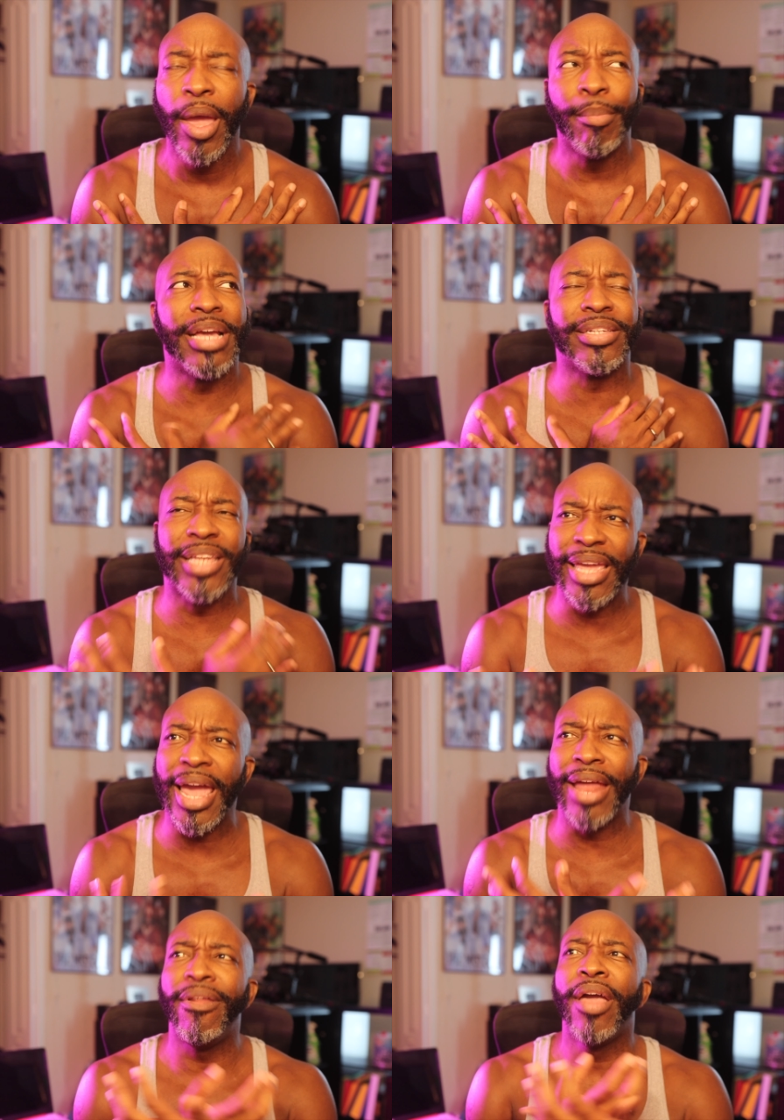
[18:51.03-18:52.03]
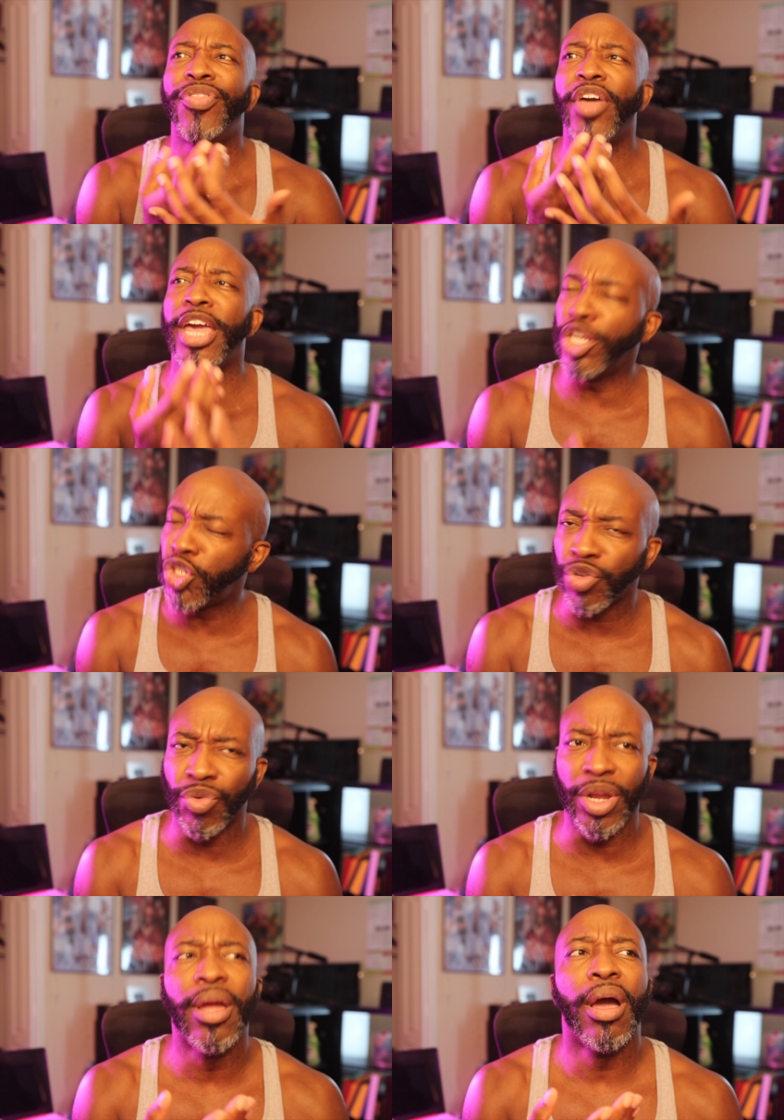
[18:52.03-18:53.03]
Because again, the
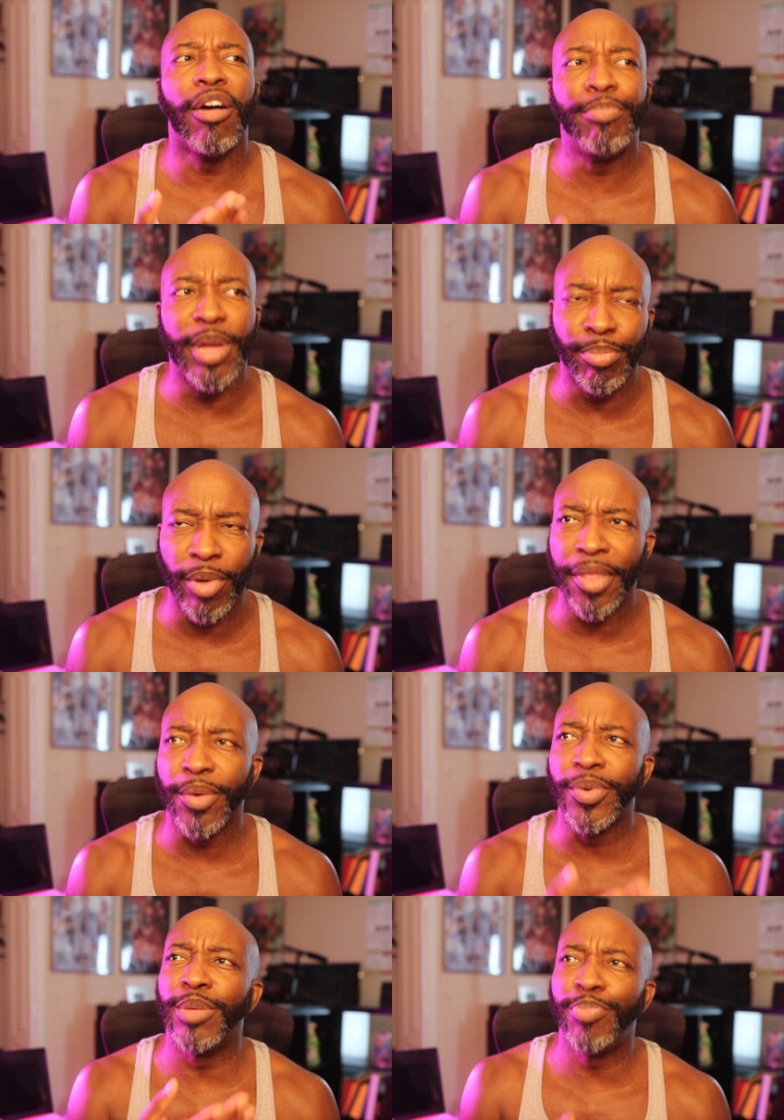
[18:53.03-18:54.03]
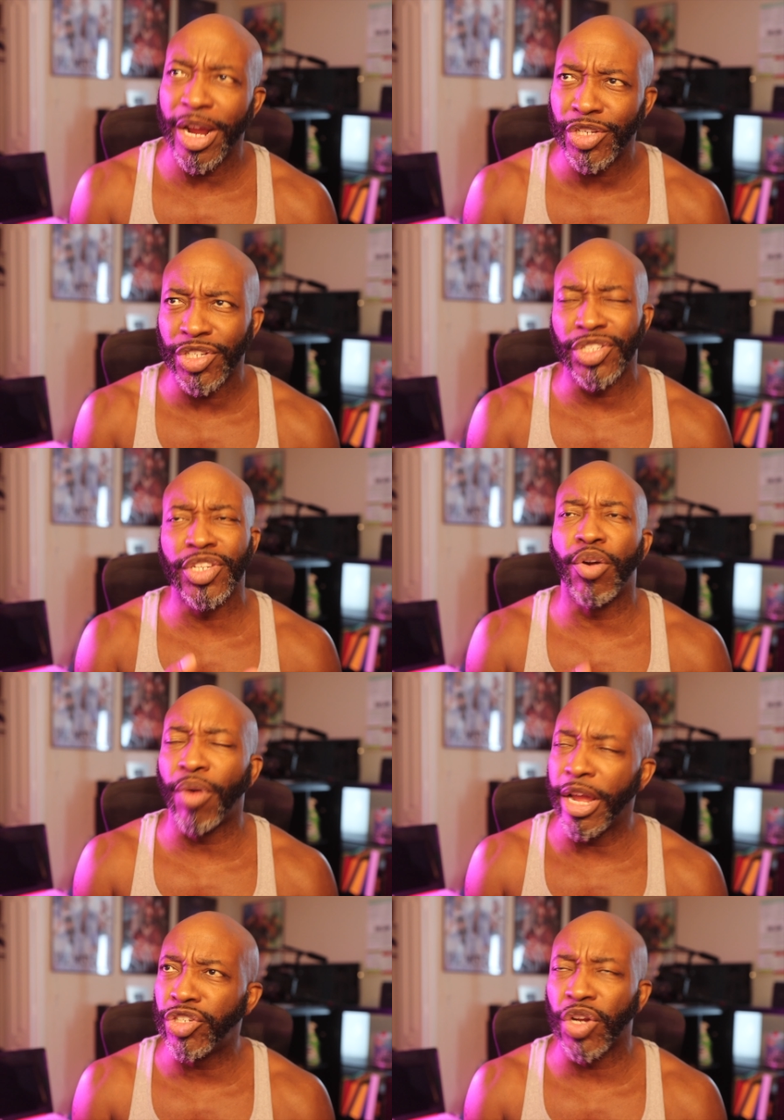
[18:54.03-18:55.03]
history of Big Brother with the prejudice and the
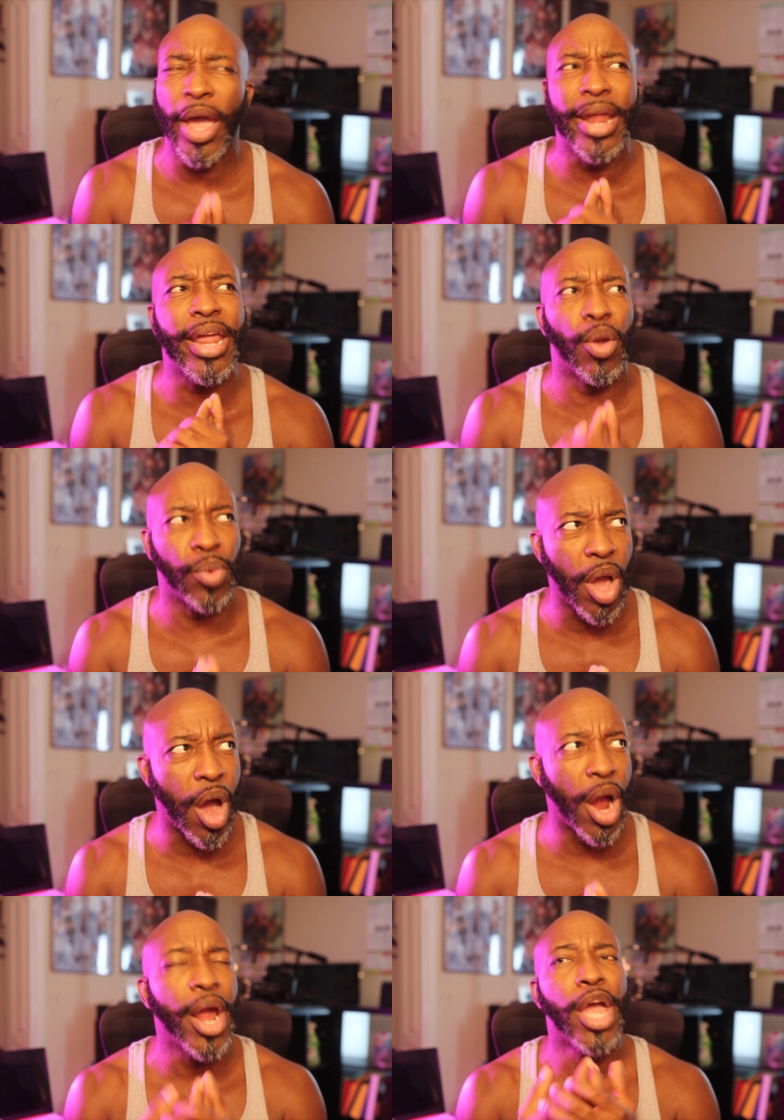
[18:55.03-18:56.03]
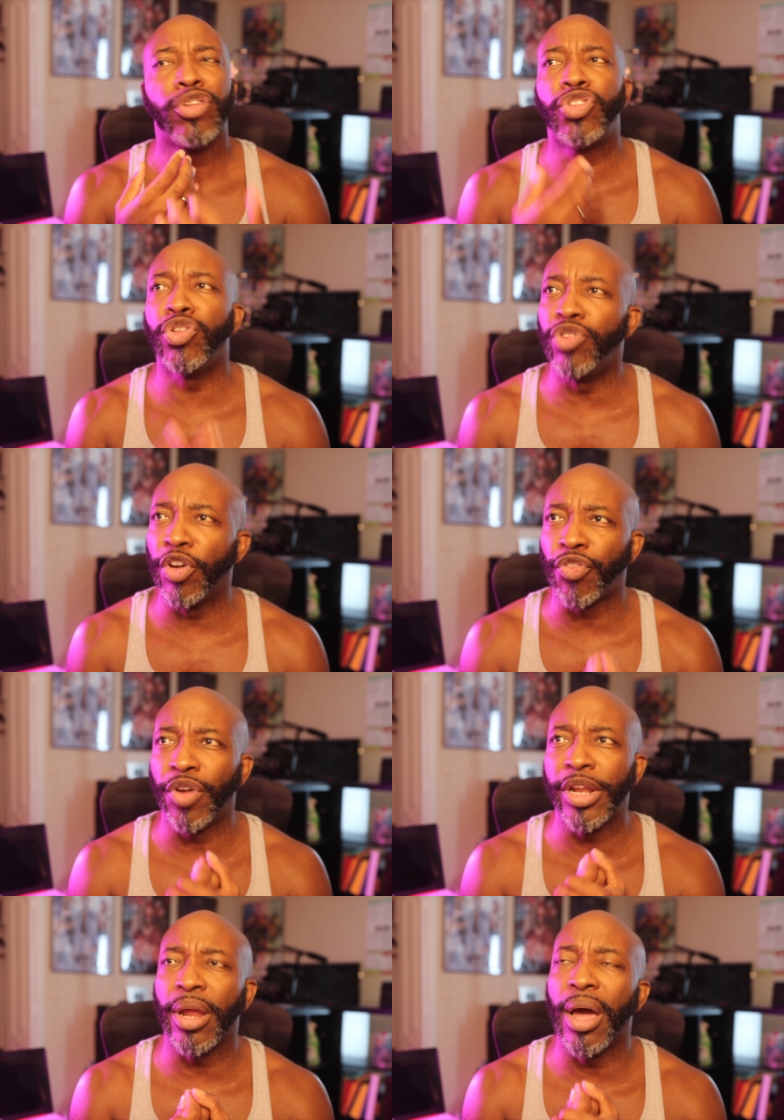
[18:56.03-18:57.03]
racial, and here we are, two
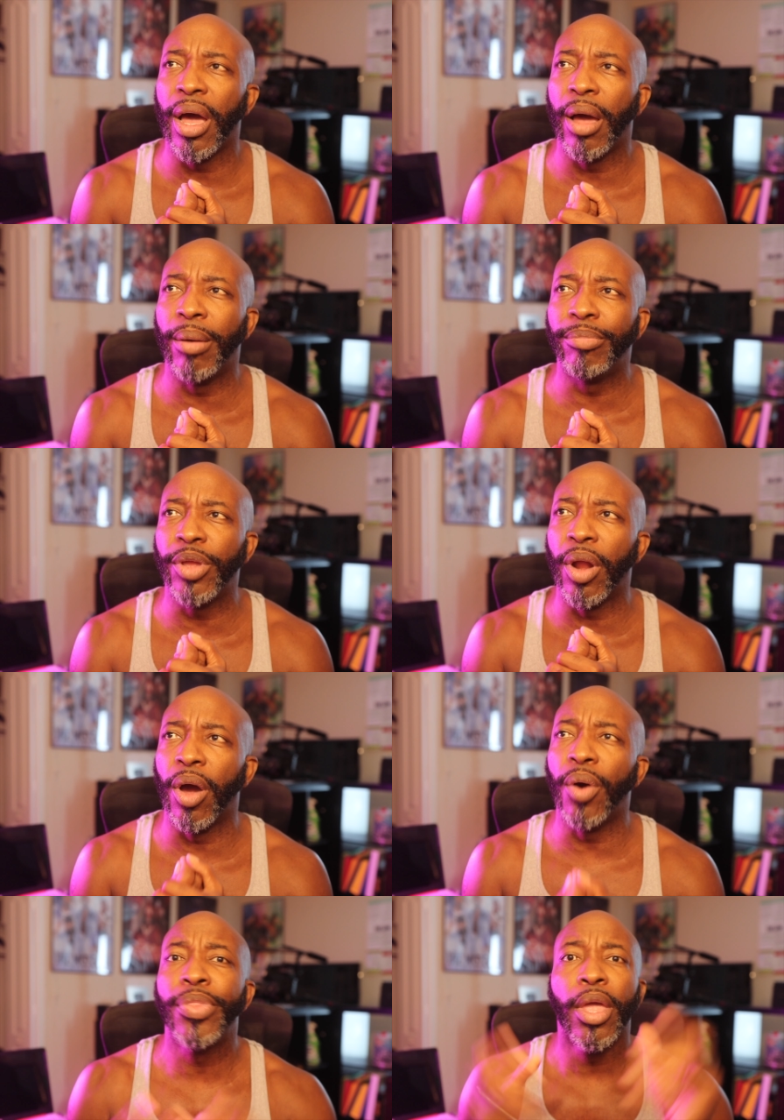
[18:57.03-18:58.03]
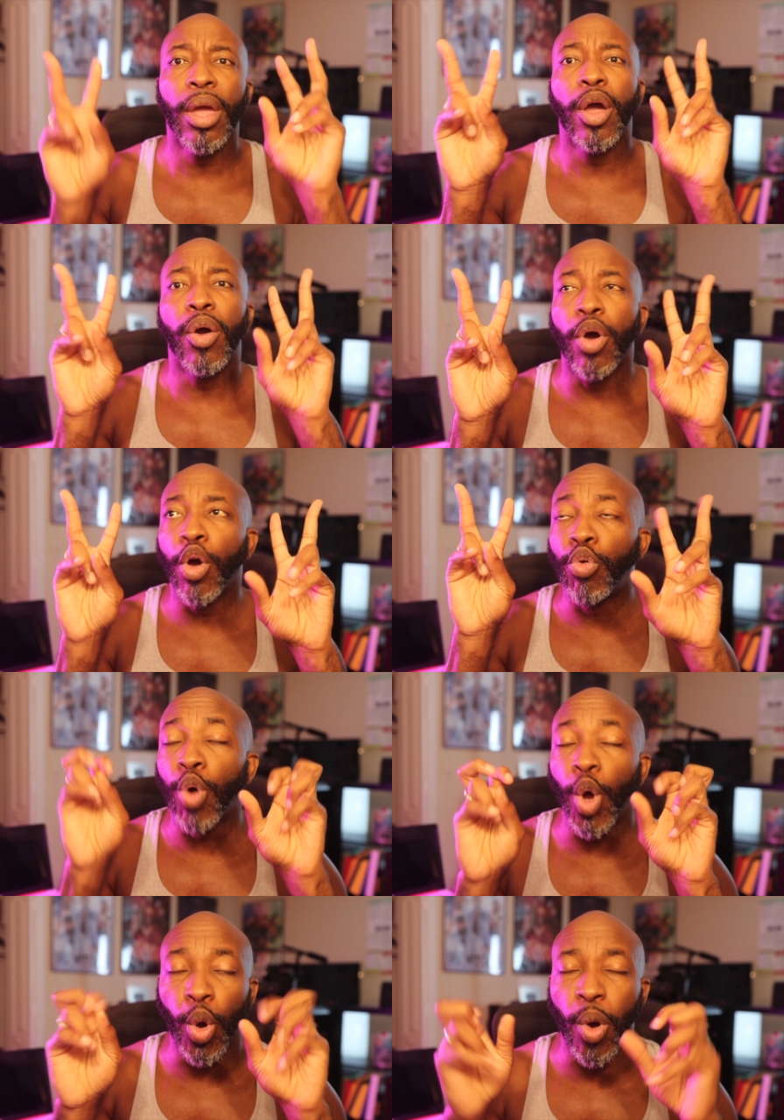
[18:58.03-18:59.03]
different, you know,
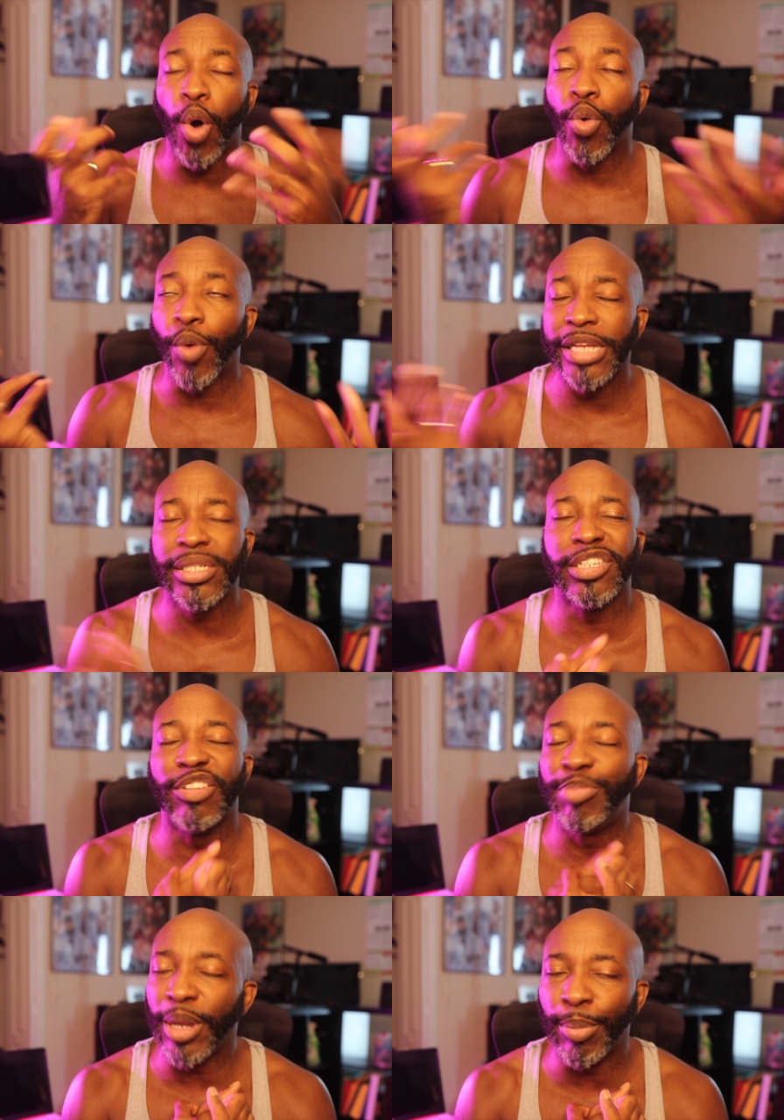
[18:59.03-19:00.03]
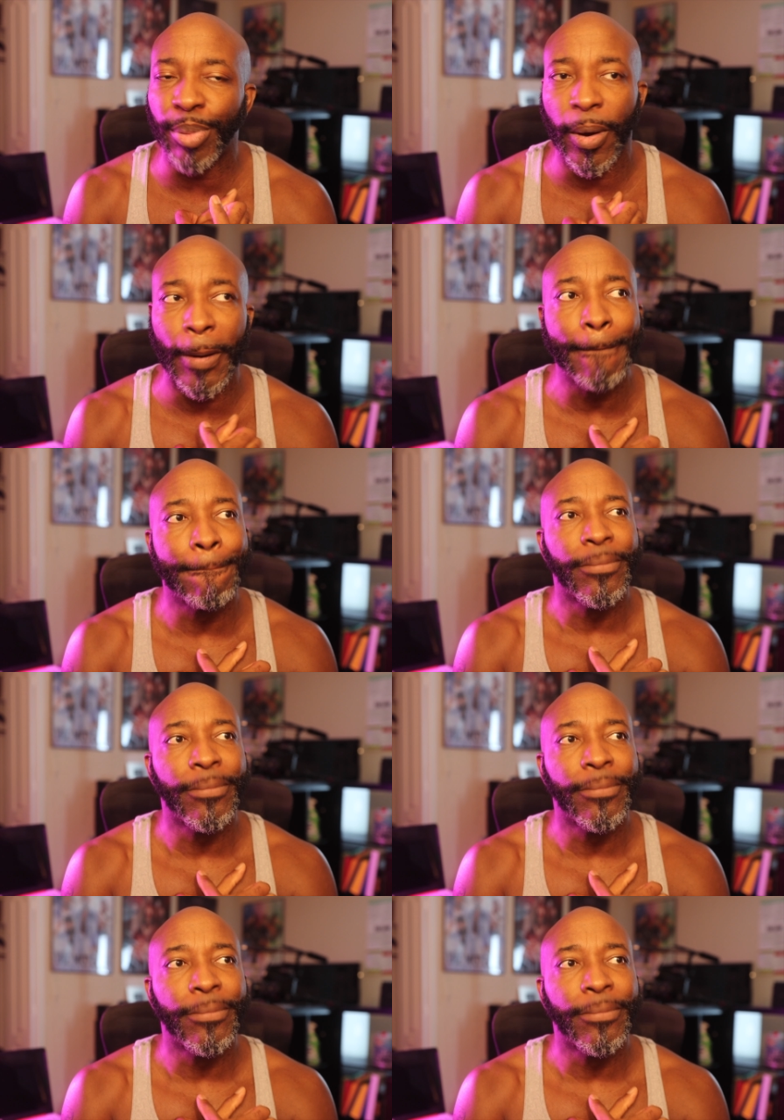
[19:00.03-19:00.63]
quote-unquote races of people,